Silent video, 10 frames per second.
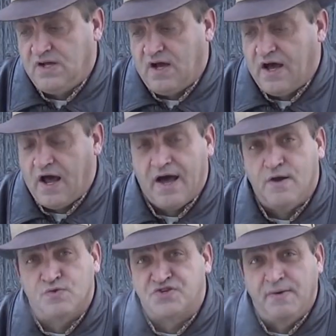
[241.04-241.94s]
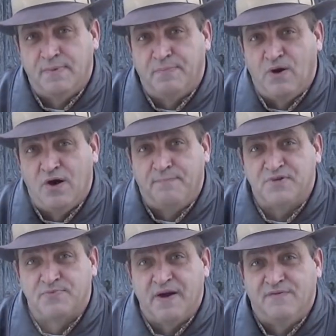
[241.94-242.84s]
I don't seem to burn up
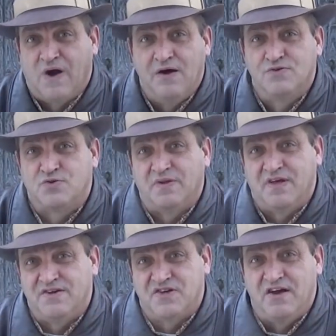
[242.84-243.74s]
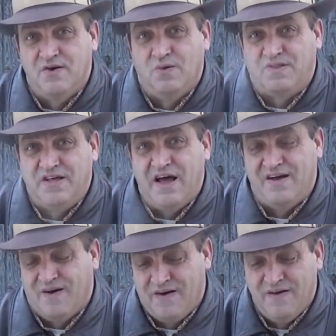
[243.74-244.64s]
as many rounds with it as I do with the
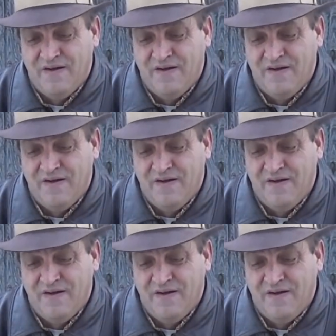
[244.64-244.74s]
AR.